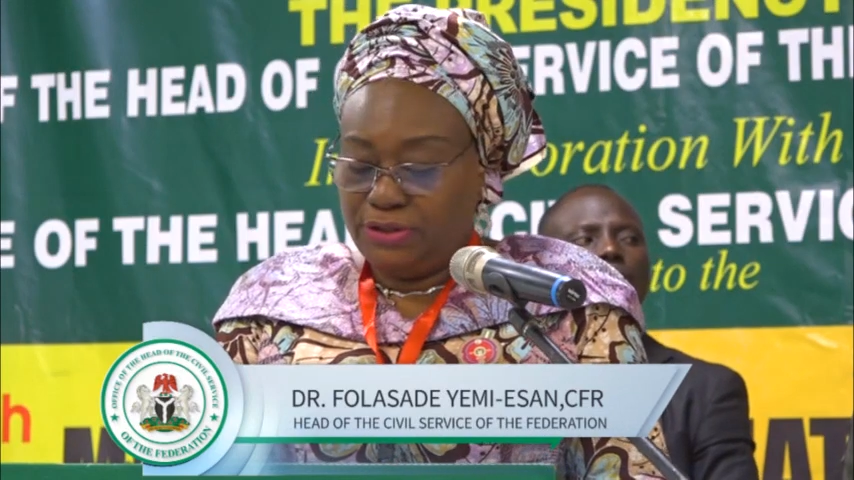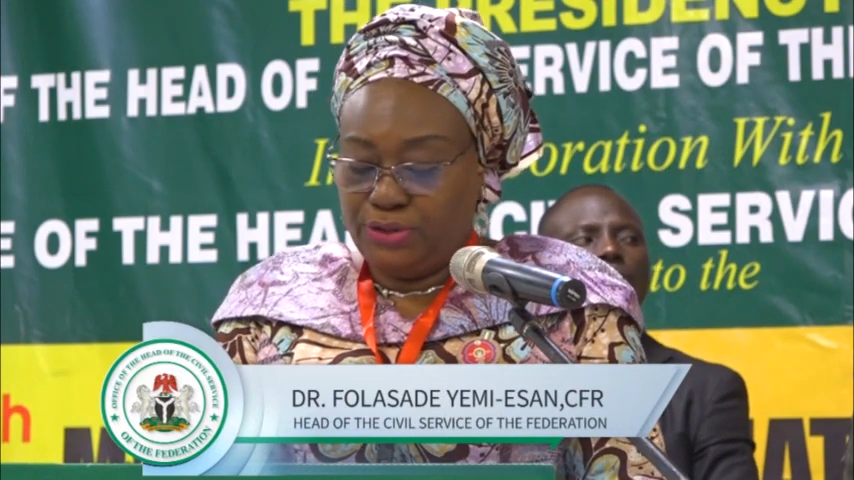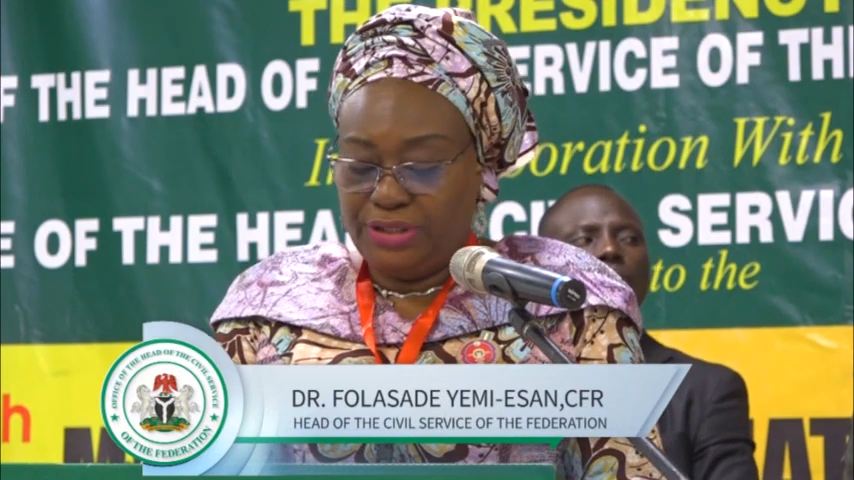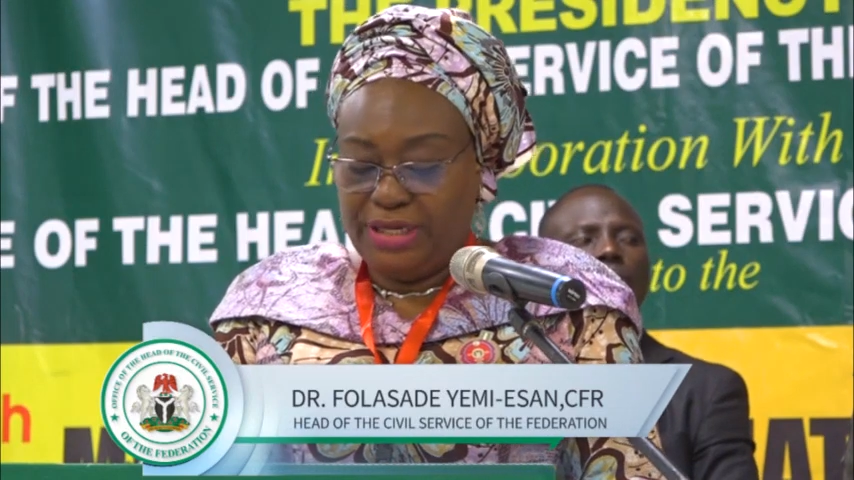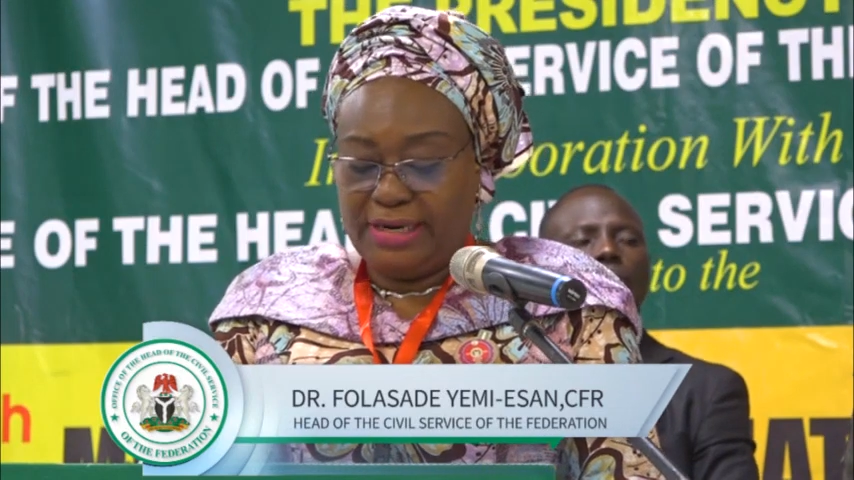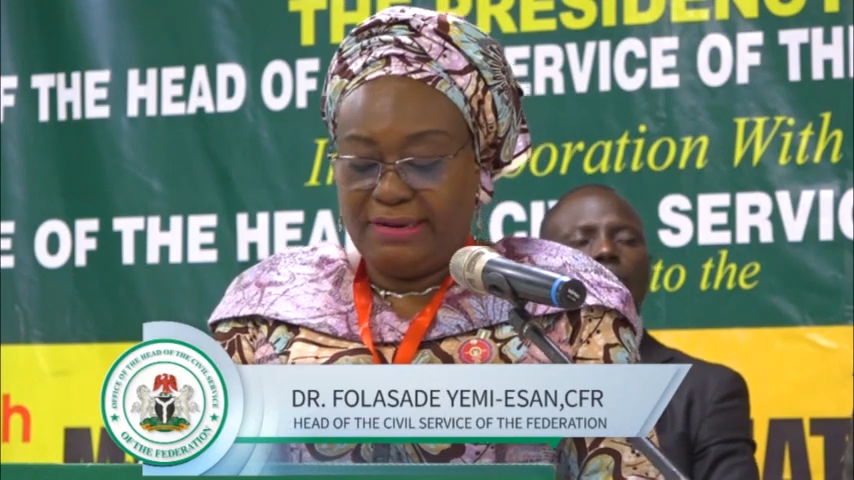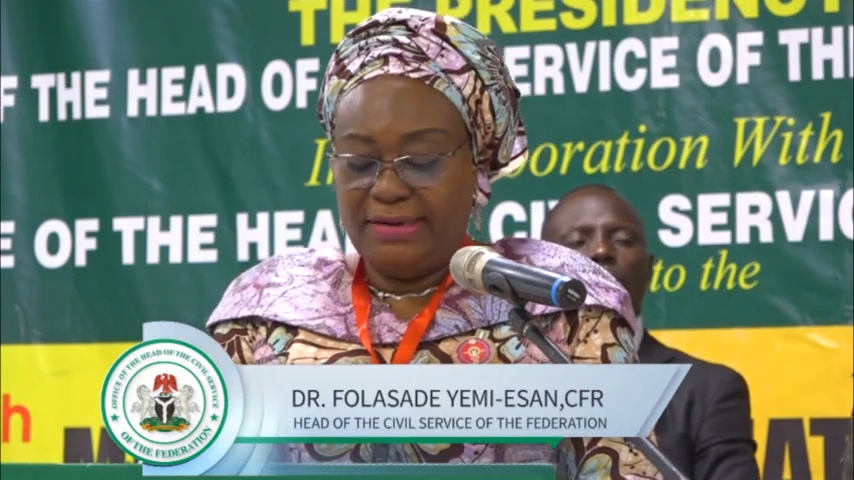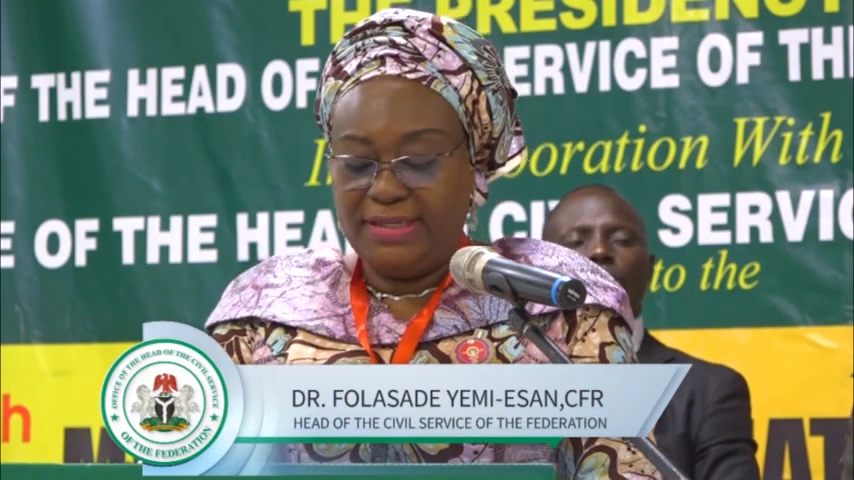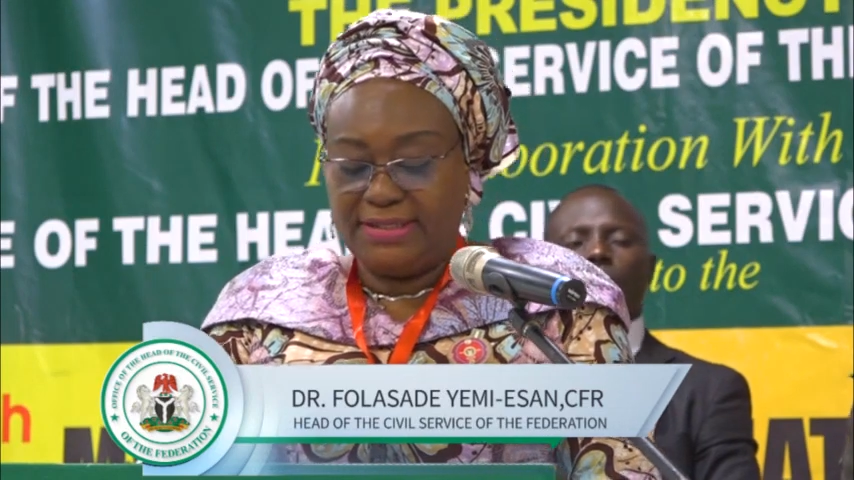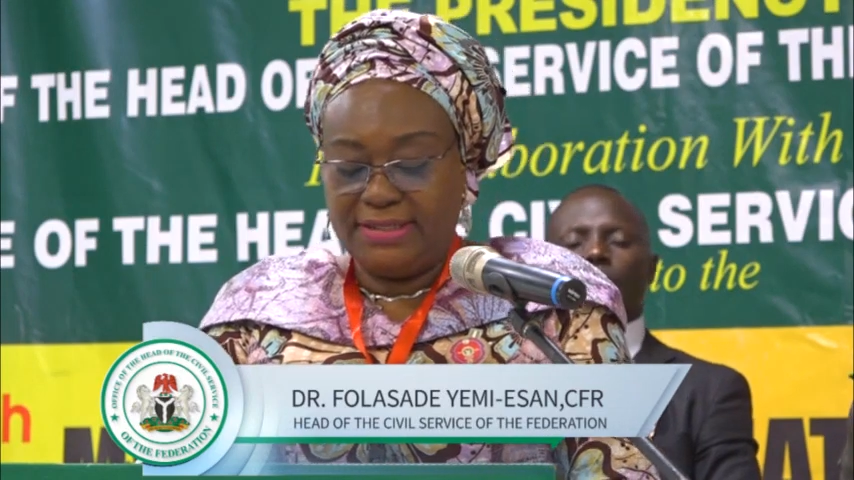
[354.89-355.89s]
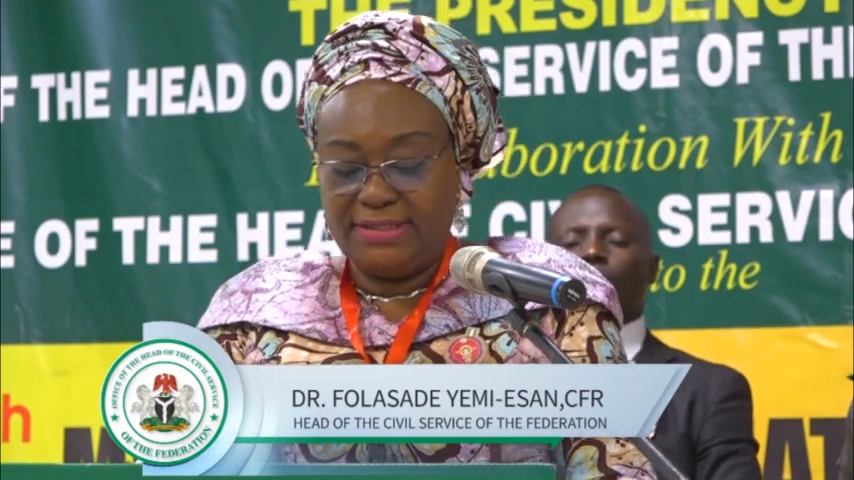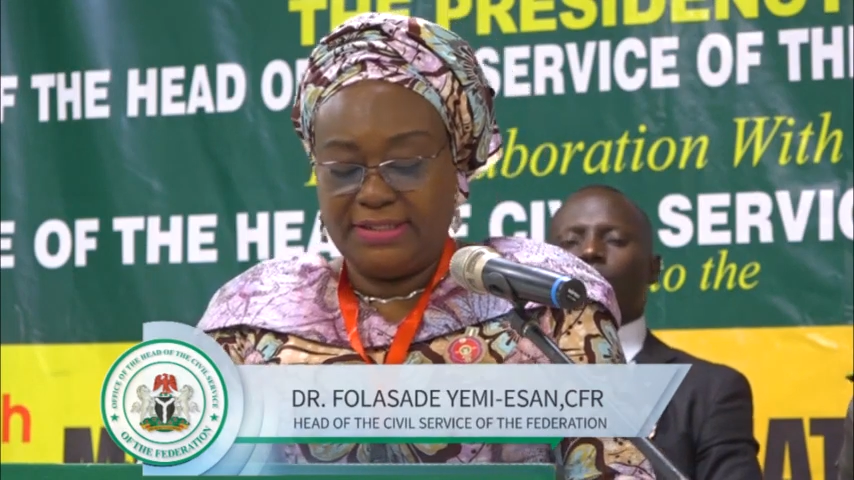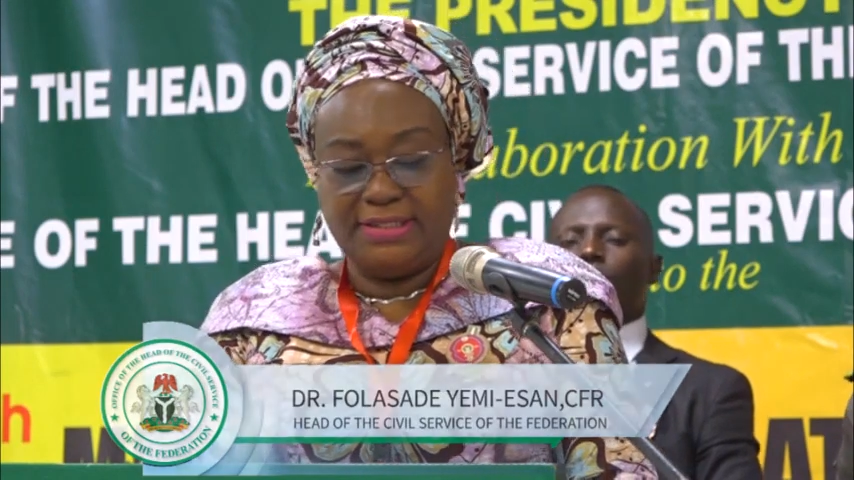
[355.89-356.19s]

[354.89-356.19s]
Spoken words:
to the increasing